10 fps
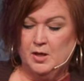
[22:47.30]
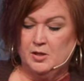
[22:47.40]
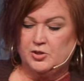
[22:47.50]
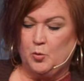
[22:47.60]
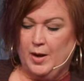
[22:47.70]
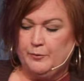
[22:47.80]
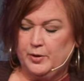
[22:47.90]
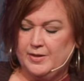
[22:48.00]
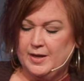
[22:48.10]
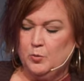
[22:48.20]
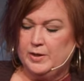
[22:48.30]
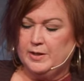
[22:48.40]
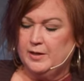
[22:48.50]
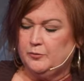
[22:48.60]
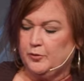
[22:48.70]
So everything we
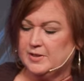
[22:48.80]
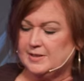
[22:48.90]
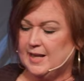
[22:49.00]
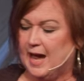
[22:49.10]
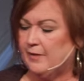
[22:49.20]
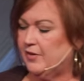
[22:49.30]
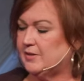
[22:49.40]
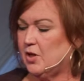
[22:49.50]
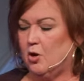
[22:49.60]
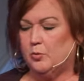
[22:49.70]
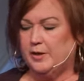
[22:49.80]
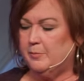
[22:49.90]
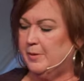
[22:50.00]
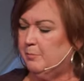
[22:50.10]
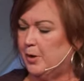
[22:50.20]
need for this life has already
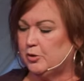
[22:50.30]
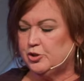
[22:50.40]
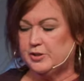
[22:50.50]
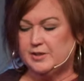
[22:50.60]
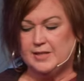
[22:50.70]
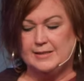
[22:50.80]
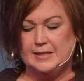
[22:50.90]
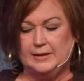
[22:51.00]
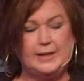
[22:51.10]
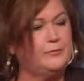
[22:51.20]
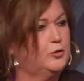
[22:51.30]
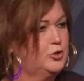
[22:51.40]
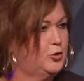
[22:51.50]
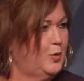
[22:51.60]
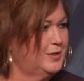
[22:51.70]
been purchased and delivered
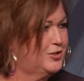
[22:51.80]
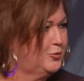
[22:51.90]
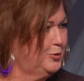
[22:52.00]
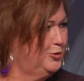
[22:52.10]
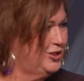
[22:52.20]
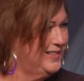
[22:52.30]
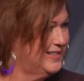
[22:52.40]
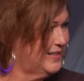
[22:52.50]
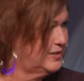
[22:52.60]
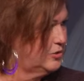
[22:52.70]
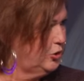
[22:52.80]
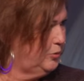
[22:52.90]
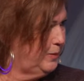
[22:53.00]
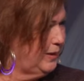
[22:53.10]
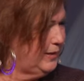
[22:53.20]
to us through Jesus. Do you
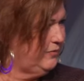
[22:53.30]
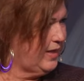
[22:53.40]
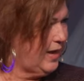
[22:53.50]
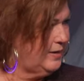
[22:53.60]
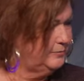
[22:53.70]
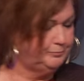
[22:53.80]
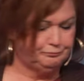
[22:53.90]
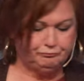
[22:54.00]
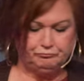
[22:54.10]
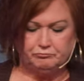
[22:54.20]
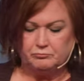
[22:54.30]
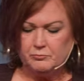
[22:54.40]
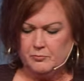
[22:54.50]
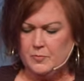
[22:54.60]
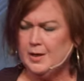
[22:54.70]
believe that?
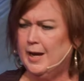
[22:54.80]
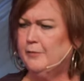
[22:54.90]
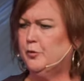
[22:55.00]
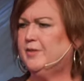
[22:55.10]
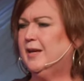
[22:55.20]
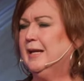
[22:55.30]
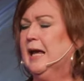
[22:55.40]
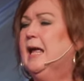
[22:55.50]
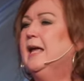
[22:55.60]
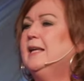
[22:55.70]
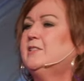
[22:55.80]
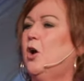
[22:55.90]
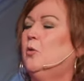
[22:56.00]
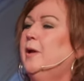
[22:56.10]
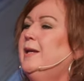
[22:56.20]
Everything. He's
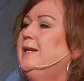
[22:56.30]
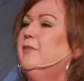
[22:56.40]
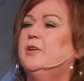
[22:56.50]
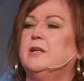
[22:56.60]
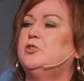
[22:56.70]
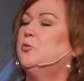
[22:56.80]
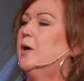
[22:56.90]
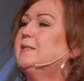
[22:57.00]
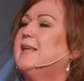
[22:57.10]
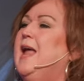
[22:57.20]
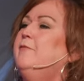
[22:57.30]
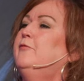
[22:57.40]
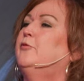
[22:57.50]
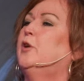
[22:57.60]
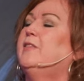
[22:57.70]
already given unto us
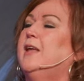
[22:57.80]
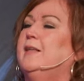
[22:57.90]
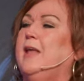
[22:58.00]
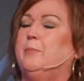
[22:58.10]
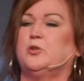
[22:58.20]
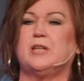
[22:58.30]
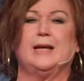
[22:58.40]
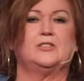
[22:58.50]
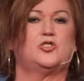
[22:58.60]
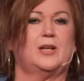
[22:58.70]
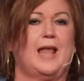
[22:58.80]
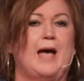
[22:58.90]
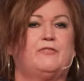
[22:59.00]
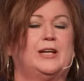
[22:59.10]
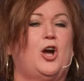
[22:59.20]
everything that pertains to
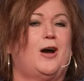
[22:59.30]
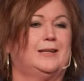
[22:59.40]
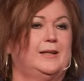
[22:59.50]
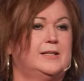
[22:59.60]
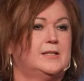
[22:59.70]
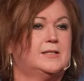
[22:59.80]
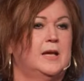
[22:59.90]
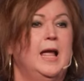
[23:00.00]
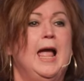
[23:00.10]
life and godliness.